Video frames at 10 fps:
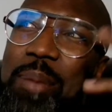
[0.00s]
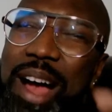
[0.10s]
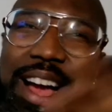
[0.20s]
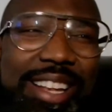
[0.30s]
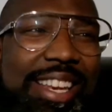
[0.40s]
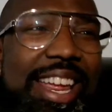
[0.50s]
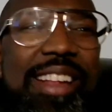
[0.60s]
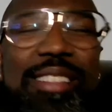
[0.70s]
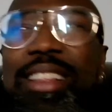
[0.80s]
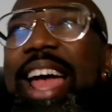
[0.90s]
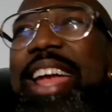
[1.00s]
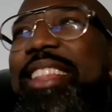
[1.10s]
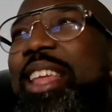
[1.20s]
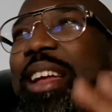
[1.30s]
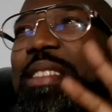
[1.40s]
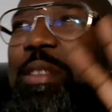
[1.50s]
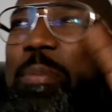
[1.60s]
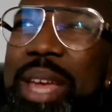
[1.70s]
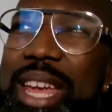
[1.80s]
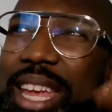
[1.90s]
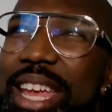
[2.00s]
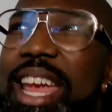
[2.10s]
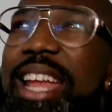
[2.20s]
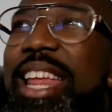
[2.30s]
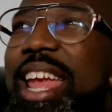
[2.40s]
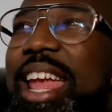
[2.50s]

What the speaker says: but it's like the speaking it,